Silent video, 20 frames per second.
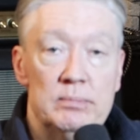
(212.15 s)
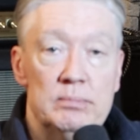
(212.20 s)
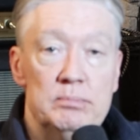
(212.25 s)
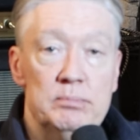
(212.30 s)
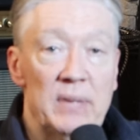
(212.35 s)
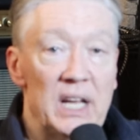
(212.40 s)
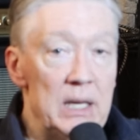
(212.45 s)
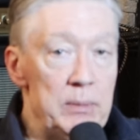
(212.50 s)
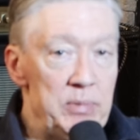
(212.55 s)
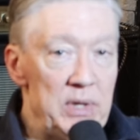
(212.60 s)

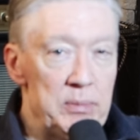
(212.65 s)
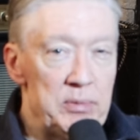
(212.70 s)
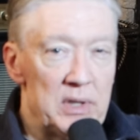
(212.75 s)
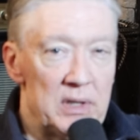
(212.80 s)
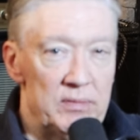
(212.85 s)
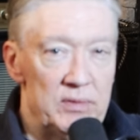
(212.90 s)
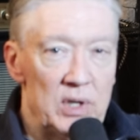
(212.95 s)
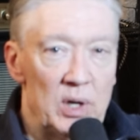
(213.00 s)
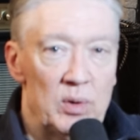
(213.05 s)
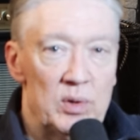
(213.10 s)
Many people
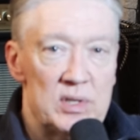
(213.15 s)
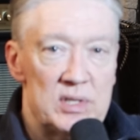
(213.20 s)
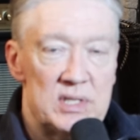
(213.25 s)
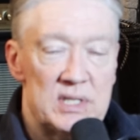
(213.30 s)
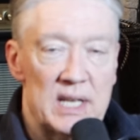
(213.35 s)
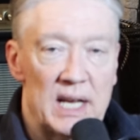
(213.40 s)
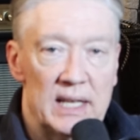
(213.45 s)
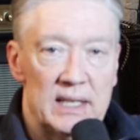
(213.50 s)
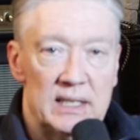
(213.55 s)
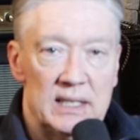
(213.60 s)
have noticed
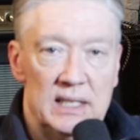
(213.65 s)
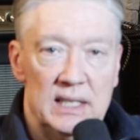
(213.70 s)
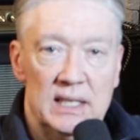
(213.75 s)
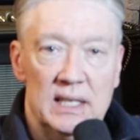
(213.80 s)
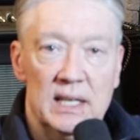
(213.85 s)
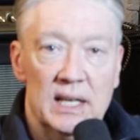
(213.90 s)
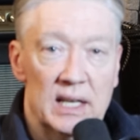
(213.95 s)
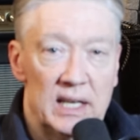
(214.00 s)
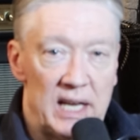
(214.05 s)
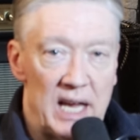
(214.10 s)
that
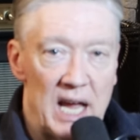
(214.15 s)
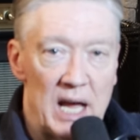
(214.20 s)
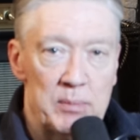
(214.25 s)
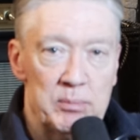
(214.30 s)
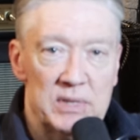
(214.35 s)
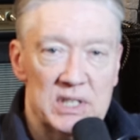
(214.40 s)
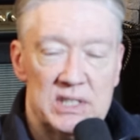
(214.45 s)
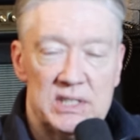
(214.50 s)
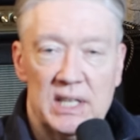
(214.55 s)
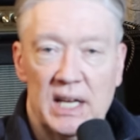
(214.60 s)
the
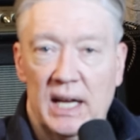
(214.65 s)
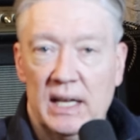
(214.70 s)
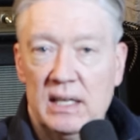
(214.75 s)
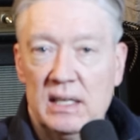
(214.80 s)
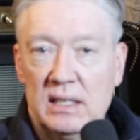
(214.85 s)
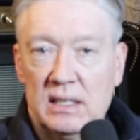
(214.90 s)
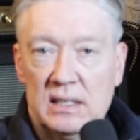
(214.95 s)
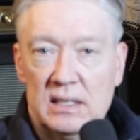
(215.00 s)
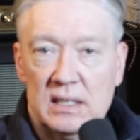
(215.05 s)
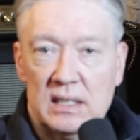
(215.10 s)
encampments at
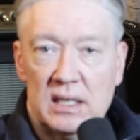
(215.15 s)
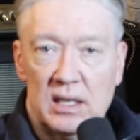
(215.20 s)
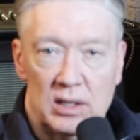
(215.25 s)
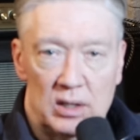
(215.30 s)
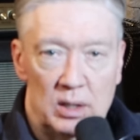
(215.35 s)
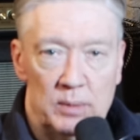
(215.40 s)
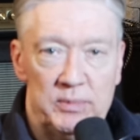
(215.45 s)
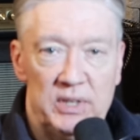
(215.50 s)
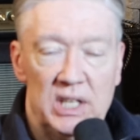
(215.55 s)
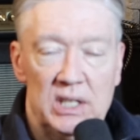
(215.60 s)

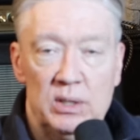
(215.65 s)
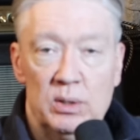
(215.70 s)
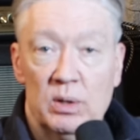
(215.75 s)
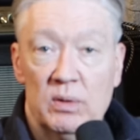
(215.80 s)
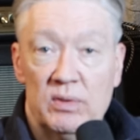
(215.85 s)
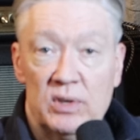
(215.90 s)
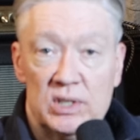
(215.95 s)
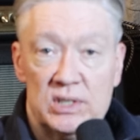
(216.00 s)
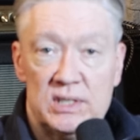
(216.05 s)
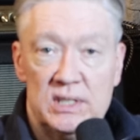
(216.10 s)
Columbia
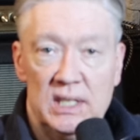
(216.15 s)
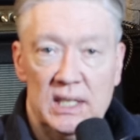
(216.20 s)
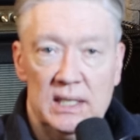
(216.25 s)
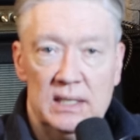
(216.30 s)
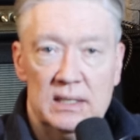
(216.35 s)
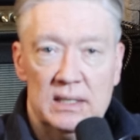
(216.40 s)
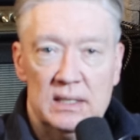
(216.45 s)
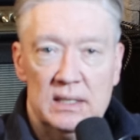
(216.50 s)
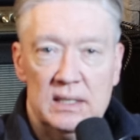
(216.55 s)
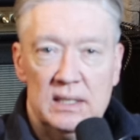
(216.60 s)

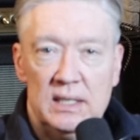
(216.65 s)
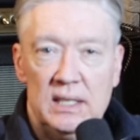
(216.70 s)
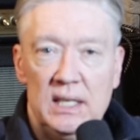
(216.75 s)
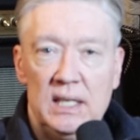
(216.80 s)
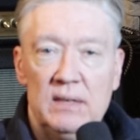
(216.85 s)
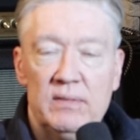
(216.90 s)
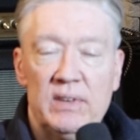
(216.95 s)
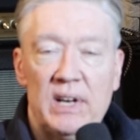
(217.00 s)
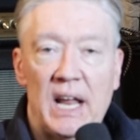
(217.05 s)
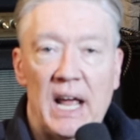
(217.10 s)
University
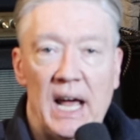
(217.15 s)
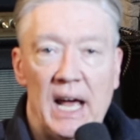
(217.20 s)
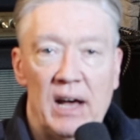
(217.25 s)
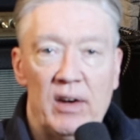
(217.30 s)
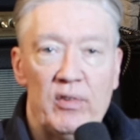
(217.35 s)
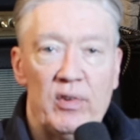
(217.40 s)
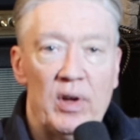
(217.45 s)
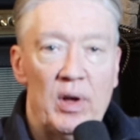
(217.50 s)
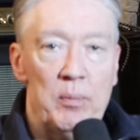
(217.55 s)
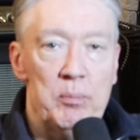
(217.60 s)
even
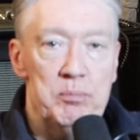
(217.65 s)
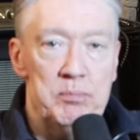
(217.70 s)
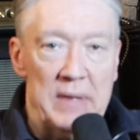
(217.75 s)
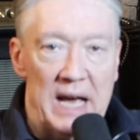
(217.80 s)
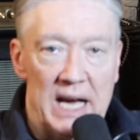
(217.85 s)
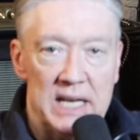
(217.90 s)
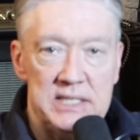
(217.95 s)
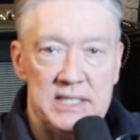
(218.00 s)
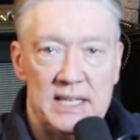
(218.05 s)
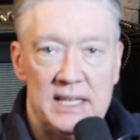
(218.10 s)
have
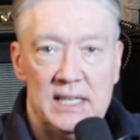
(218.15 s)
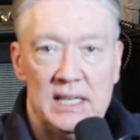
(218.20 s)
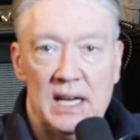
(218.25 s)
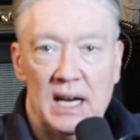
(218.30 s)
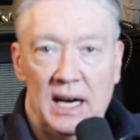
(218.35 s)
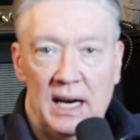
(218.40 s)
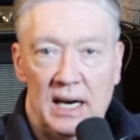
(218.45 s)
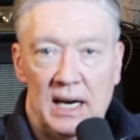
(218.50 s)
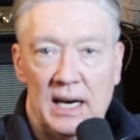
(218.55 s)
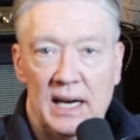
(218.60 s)
matching
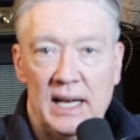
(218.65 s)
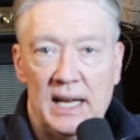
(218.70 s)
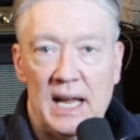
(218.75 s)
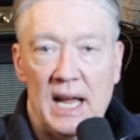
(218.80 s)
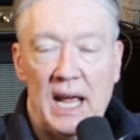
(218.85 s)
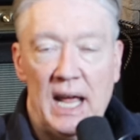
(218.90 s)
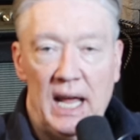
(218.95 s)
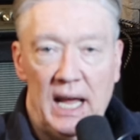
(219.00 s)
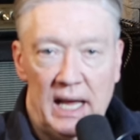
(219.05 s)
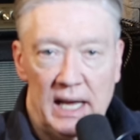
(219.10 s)

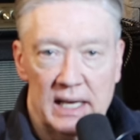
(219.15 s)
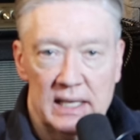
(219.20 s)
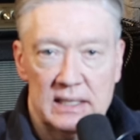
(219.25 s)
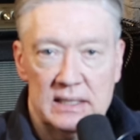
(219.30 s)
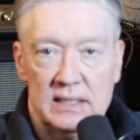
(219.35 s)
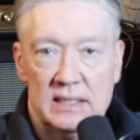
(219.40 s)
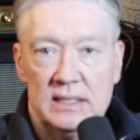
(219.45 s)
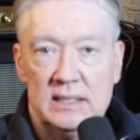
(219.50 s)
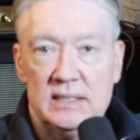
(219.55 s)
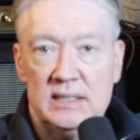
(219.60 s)

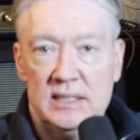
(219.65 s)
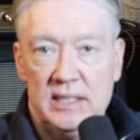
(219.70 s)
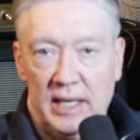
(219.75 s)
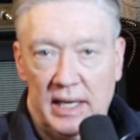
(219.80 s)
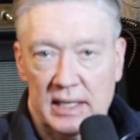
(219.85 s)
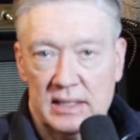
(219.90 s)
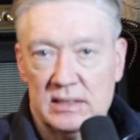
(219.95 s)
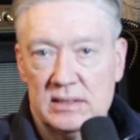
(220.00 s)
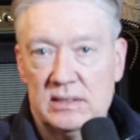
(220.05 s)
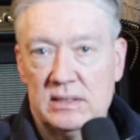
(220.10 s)
high-end
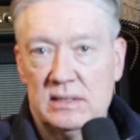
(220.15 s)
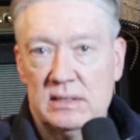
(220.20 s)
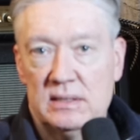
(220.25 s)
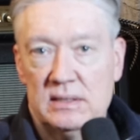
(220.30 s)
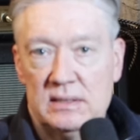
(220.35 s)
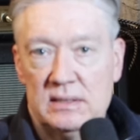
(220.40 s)
tents.